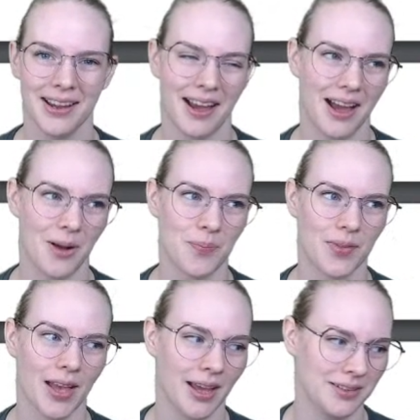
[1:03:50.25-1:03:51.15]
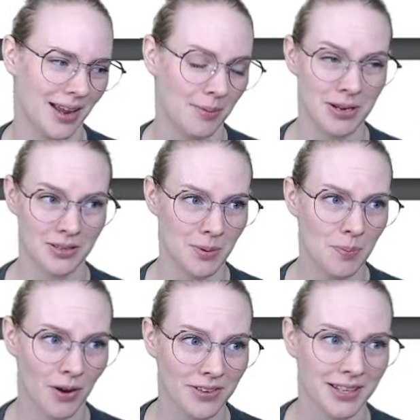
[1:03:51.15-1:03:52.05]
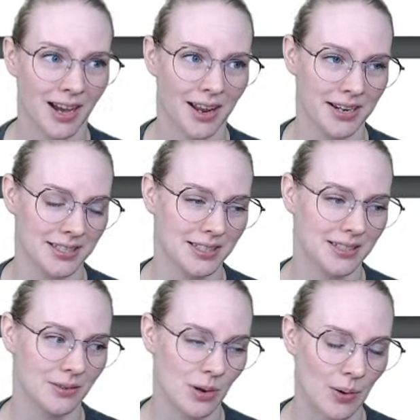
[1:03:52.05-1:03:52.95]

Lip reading: And I mean, to be perfectly honest,